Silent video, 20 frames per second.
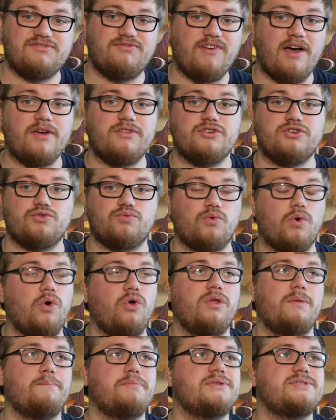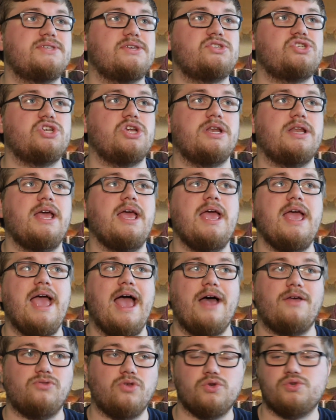father's role and position,
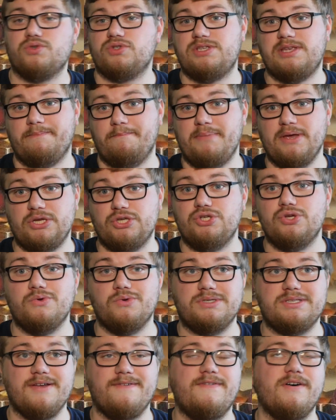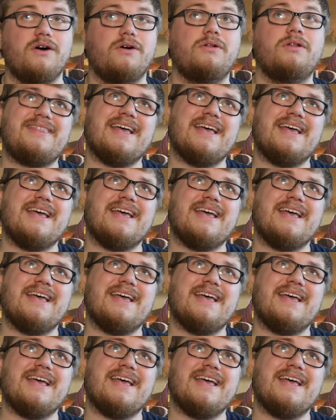and those were some big shoes to fill.